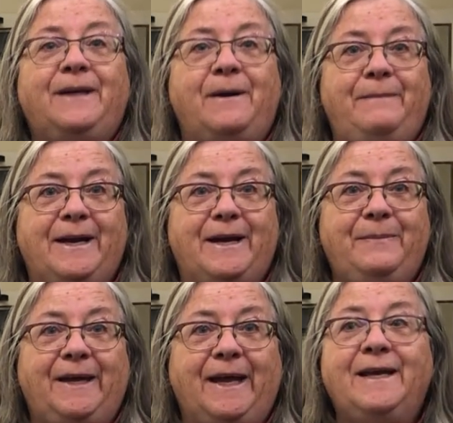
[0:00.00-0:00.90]
come back
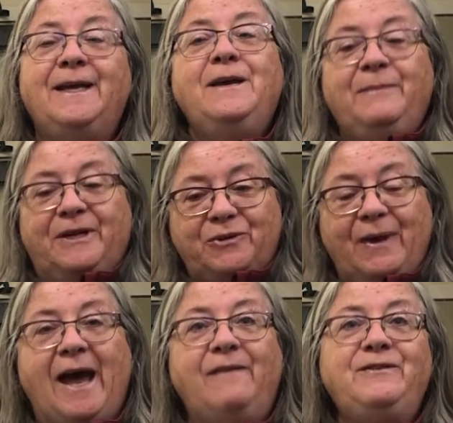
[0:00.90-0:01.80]
up again because you
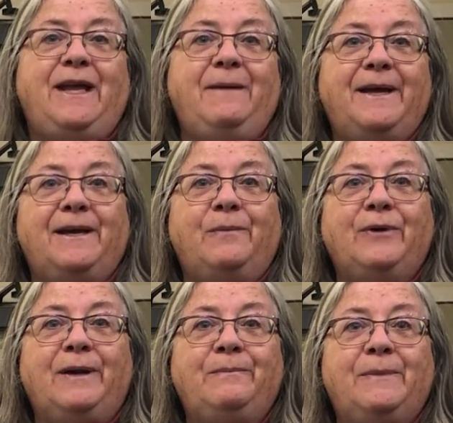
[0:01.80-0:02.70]
have to keep that
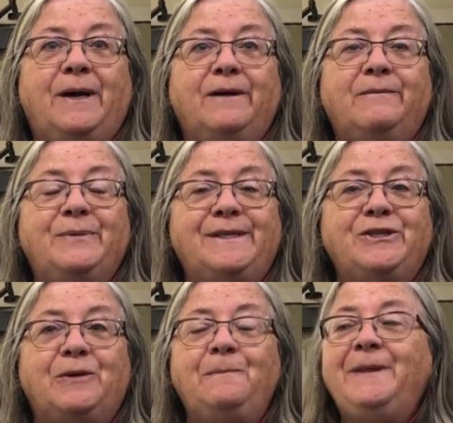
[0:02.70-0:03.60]
upright
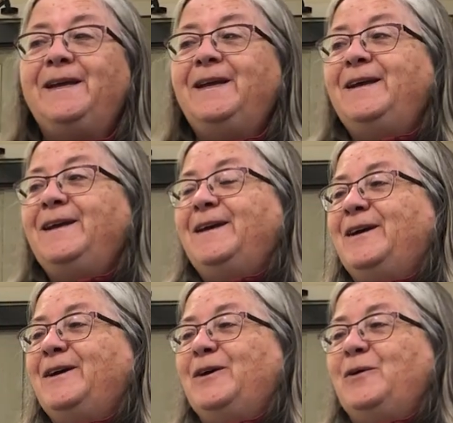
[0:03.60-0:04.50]
position.
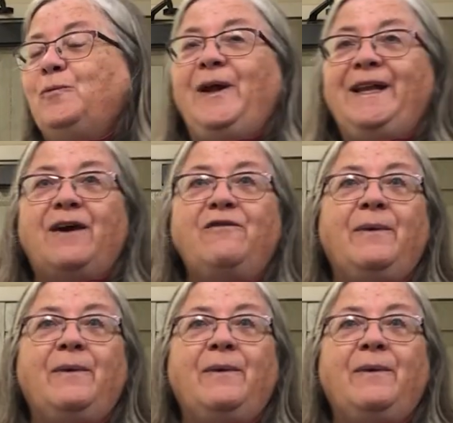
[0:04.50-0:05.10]
We love